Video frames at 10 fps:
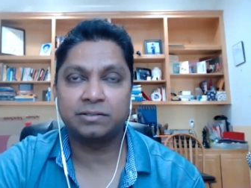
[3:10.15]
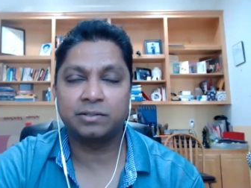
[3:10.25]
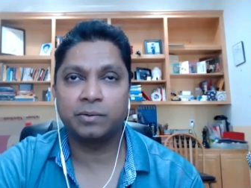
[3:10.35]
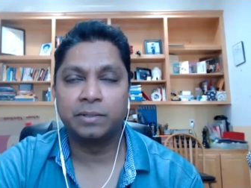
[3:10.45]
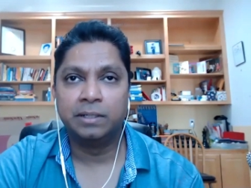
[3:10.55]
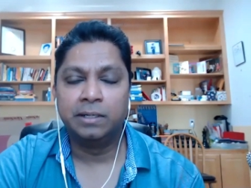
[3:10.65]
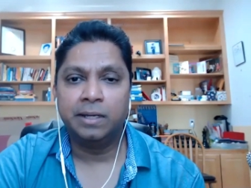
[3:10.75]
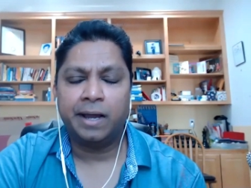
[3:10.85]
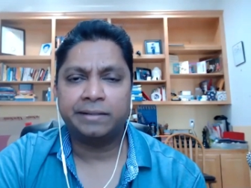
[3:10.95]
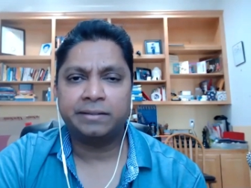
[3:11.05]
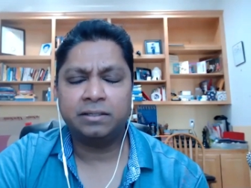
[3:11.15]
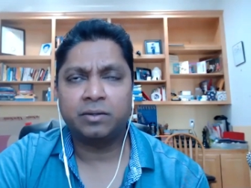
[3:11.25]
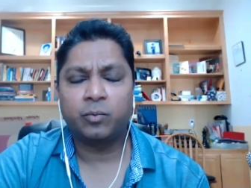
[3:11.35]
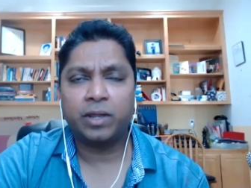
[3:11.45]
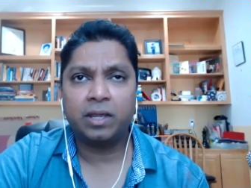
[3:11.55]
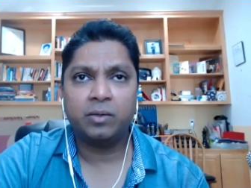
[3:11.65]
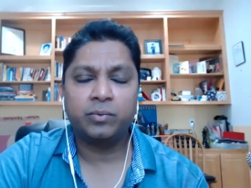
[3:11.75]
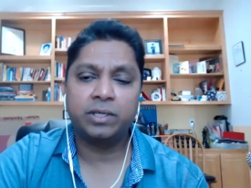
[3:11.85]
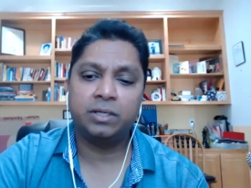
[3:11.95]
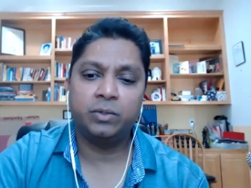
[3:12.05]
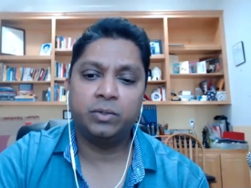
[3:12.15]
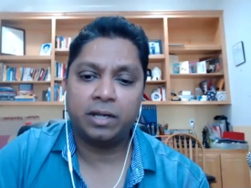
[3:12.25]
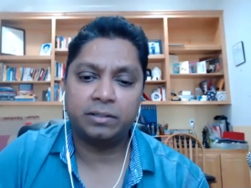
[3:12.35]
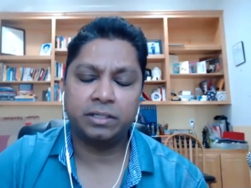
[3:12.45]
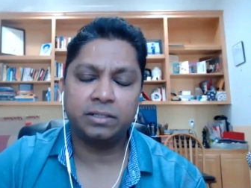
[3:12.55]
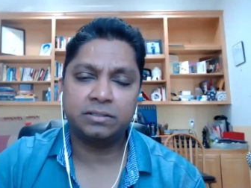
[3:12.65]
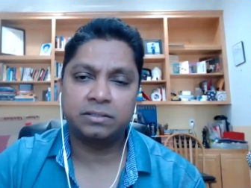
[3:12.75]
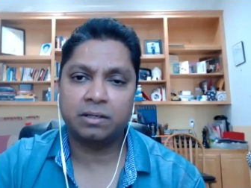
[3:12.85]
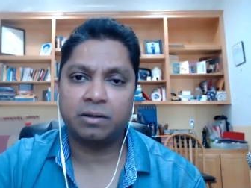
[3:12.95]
So I think the way we look at deals,